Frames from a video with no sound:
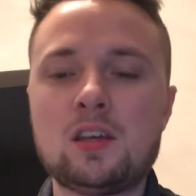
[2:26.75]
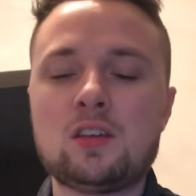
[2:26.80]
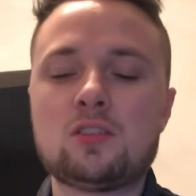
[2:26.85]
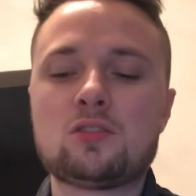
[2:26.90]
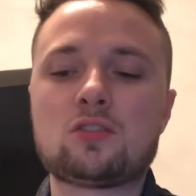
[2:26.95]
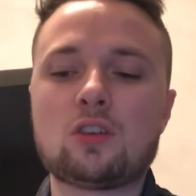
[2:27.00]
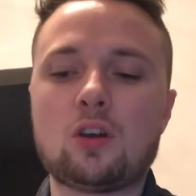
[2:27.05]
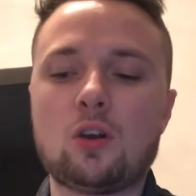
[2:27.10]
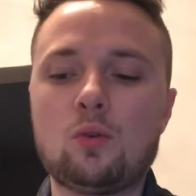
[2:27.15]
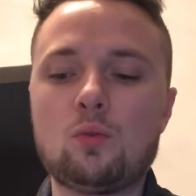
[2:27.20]

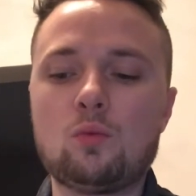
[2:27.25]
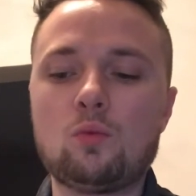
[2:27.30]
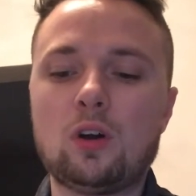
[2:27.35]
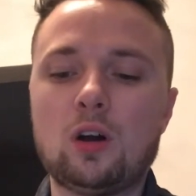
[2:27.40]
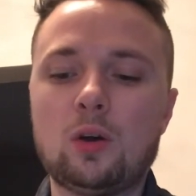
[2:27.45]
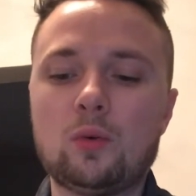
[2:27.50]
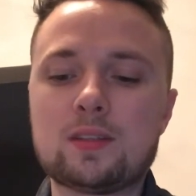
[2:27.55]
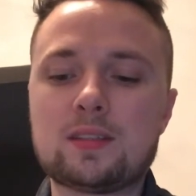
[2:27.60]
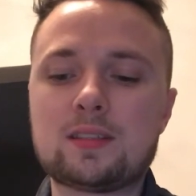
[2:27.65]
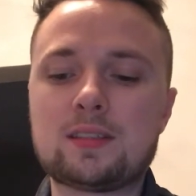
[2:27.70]
So what
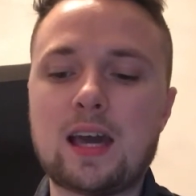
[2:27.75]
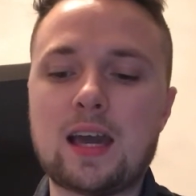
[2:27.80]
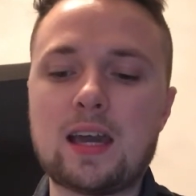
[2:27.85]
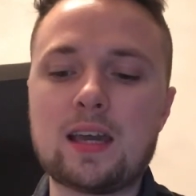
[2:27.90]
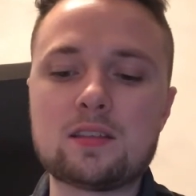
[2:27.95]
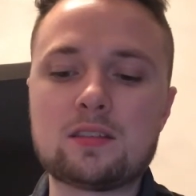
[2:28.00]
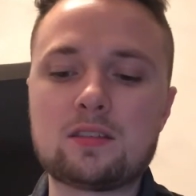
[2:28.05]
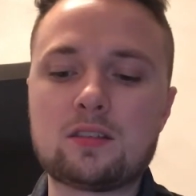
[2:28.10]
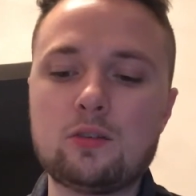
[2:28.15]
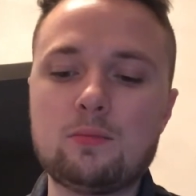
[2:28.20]
I would say
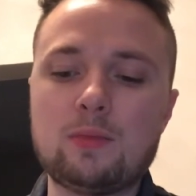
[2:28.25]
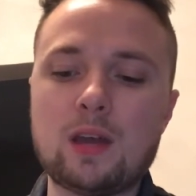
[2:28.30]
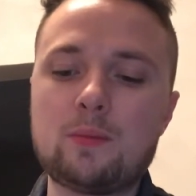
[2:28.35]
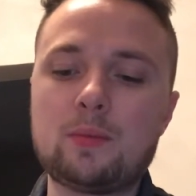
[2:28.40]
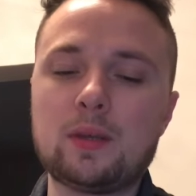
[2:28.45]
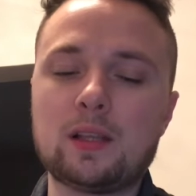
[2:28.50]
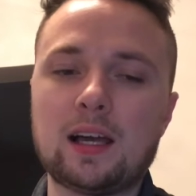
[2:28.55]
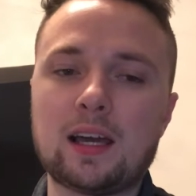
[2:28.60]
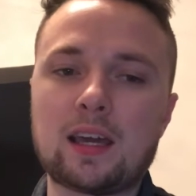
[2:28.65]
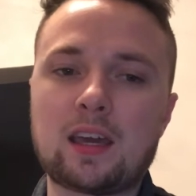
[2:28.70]
is do
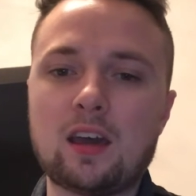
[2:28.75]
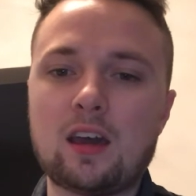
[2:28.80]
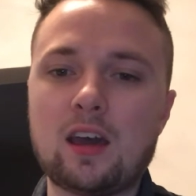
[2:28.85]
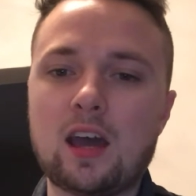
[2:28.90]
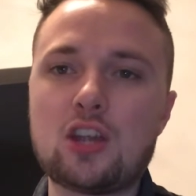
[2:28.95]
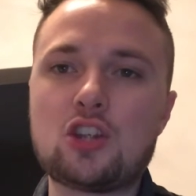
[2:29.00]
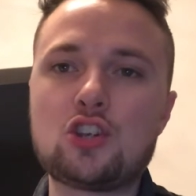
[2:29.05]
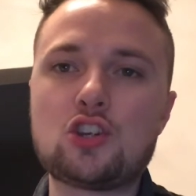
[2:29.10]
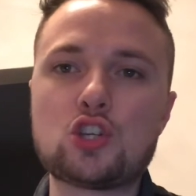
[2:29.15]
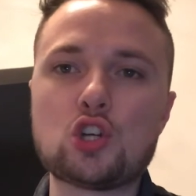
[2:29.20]
maybe like
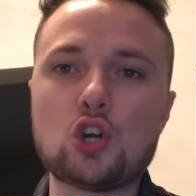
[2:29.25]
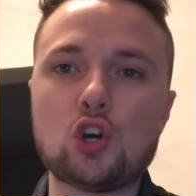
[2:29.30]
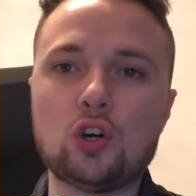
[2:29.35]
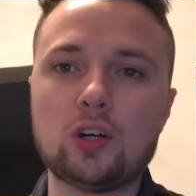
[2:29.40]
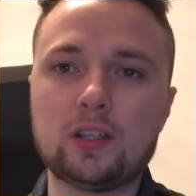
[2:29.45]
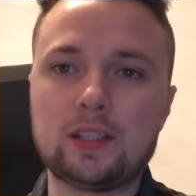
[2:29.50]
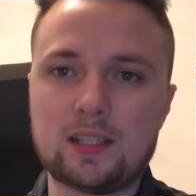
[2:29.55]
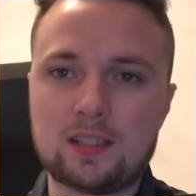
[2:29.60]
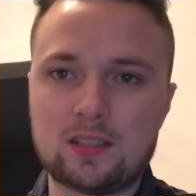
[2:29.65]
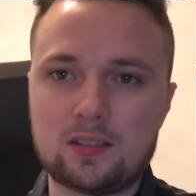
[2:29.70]
a
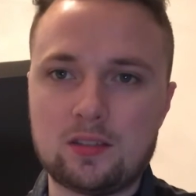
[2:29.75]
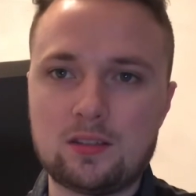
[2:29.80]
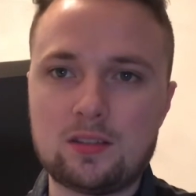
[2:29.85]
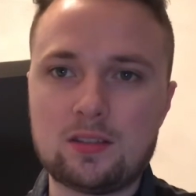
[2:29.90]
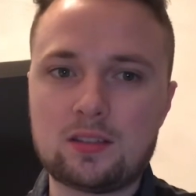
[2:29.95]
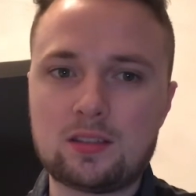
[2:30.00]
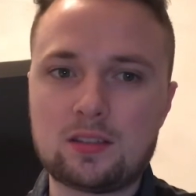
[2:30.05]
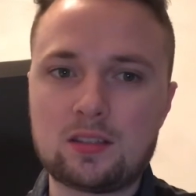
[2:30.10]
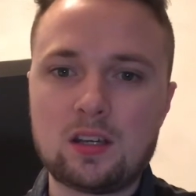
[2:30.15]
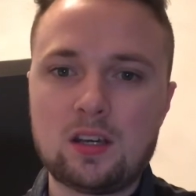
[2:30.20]
shorter
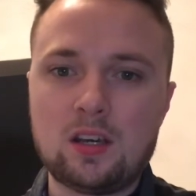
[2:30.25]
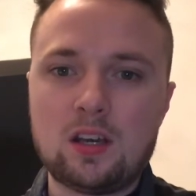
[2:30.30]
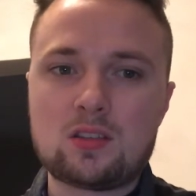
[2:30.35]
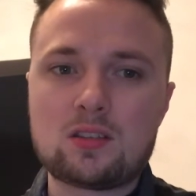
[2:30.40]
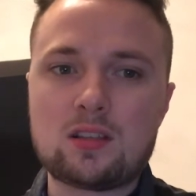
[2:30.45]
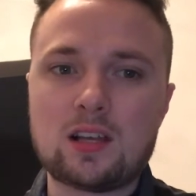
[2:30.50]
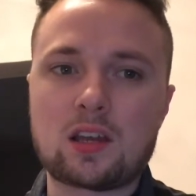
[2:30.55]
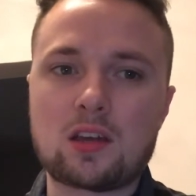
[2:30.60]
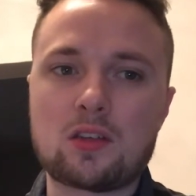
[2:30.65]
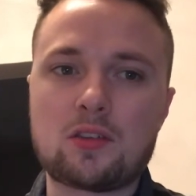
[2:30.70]
distance.
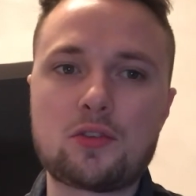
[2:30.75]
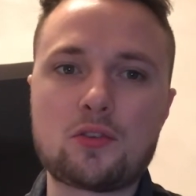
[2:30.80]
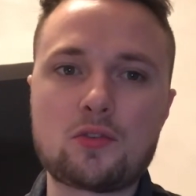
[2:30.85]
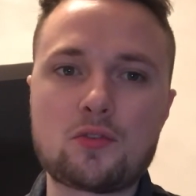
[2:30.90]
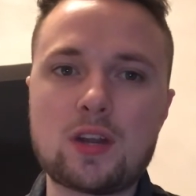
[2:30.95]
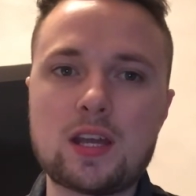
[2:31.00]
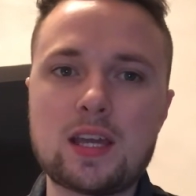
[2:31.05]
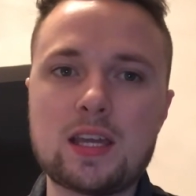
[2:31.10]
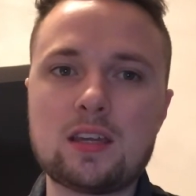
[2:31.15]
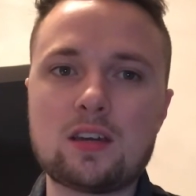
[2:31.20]
It's like a
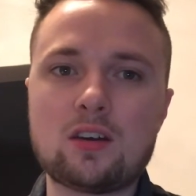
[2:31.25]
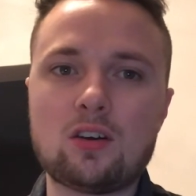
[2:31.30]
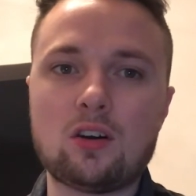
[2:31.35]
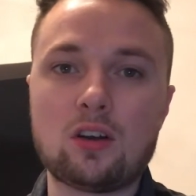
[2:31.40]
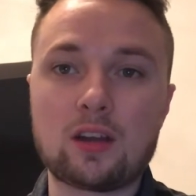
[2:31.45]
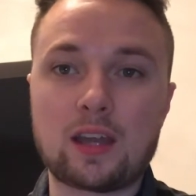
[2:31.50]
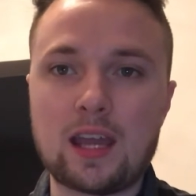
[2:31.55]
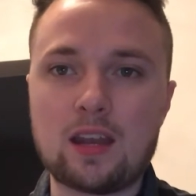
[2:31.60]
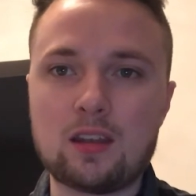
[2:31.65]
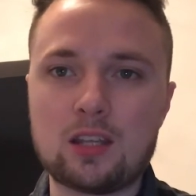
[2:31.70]
3,
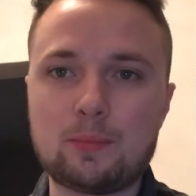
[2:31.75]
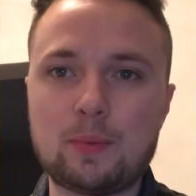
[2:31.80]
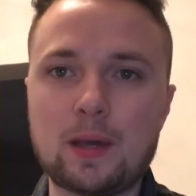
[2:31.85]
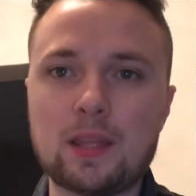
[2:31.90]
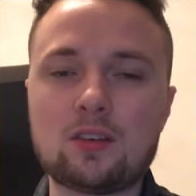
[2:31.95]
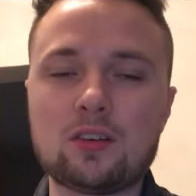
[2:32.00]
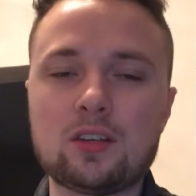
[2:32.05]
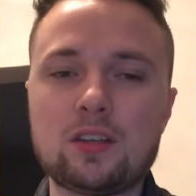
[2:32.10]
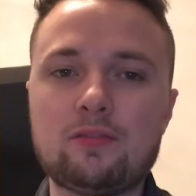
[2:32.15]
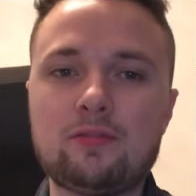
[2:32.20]
again,
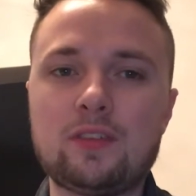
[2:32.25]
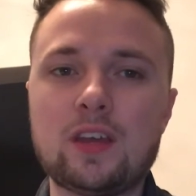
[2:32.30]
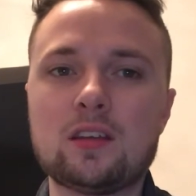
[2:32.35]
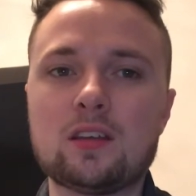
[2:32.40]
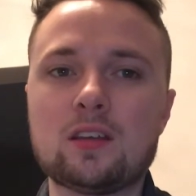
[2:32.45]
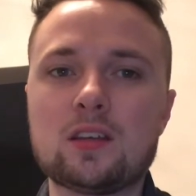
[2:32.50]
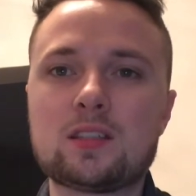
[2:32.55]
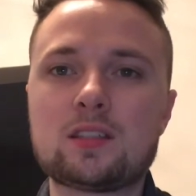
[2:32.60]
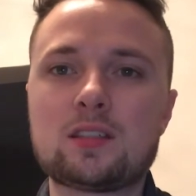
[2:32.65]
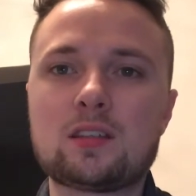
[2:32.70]
depending on your
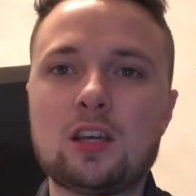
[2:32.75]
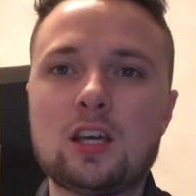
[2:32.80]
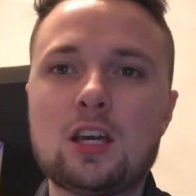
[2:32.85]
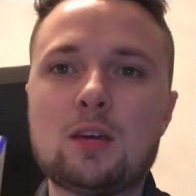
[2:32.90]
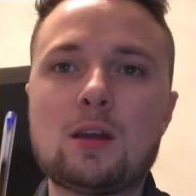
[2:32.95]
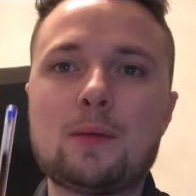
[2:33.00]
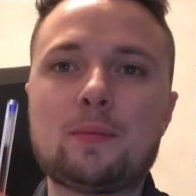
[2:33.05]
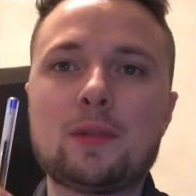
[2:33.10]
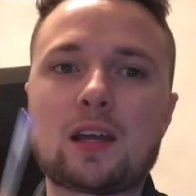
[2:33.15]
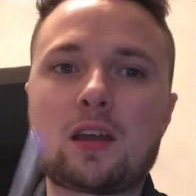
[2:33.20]
fitness,
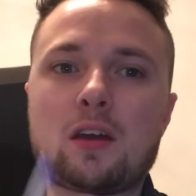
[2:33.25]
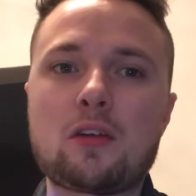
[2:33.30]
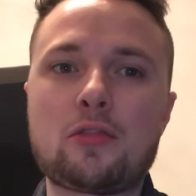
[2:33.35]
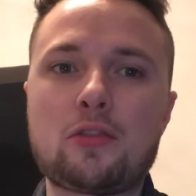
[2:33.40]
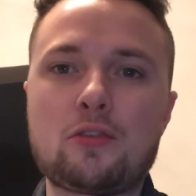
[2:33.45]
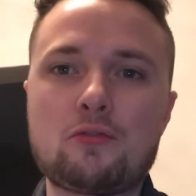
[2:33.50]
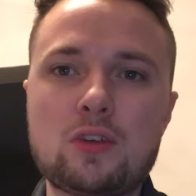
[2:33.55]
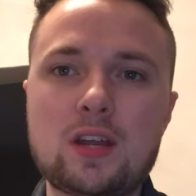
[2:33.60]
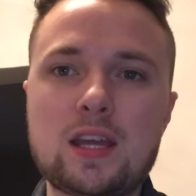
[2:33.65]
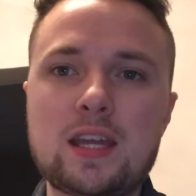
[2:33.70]
like a
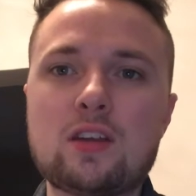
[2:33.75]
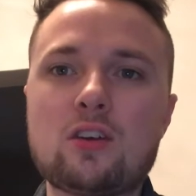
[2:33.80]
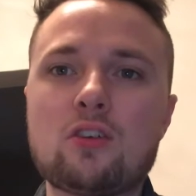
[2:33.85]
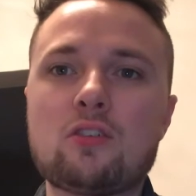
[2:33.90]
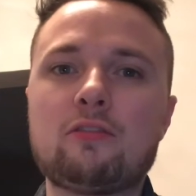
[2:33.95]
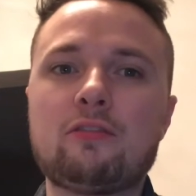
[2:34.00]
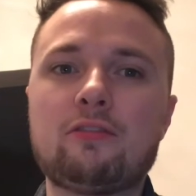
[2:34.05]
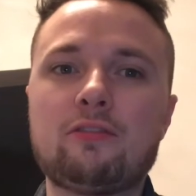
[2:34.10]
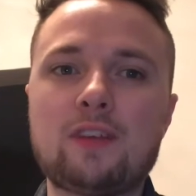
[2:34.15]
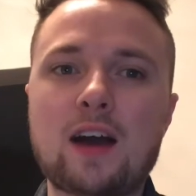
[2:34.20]
3 or
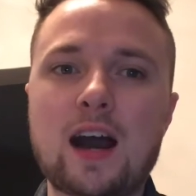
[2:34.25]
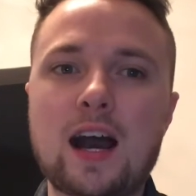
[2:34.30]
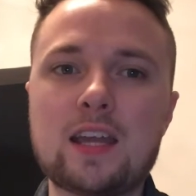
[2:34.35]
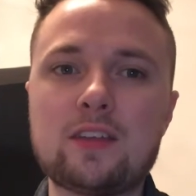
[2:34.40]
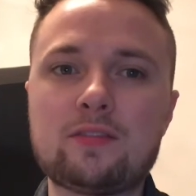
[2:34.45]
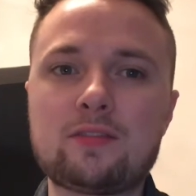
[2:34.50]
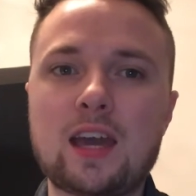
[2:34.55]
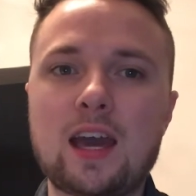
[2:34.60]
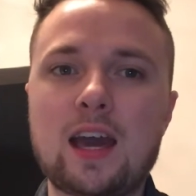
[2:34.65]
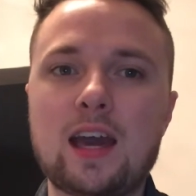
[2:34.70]
a
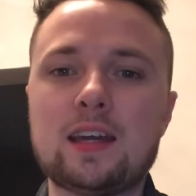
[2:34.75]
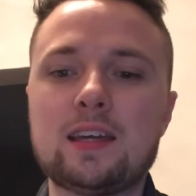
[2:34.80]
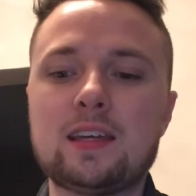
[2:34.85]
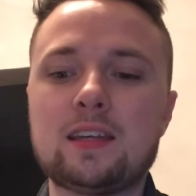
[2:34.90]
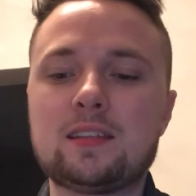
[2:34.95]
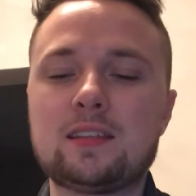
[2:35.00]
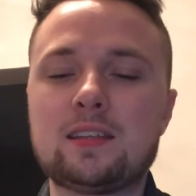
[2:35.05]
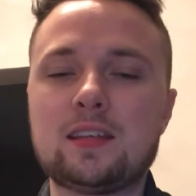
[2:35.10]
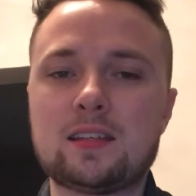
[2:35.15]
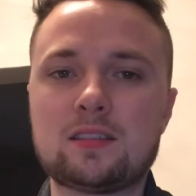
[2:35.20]

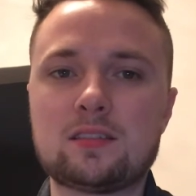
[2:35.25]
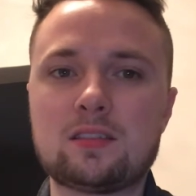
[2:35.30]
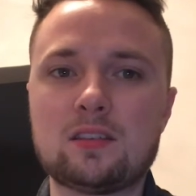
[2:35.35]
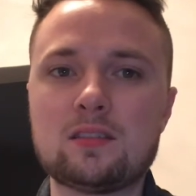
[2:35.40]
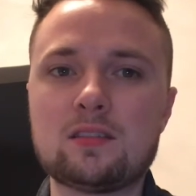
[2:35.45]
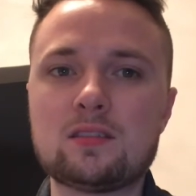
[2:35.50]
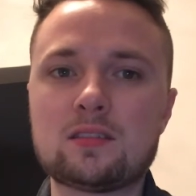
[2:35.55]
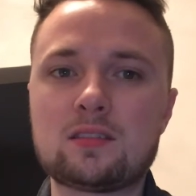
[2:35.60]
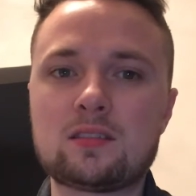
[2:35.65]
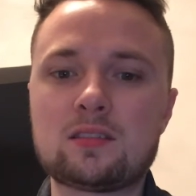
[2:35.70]
5K
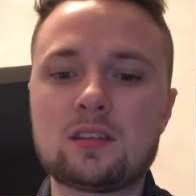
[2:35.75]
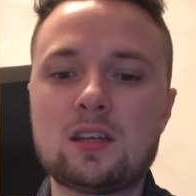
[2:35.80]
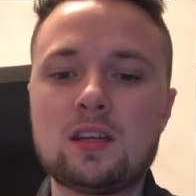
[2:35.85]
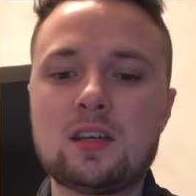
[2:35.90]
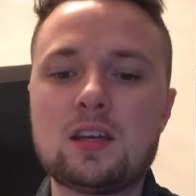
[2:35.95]
distance.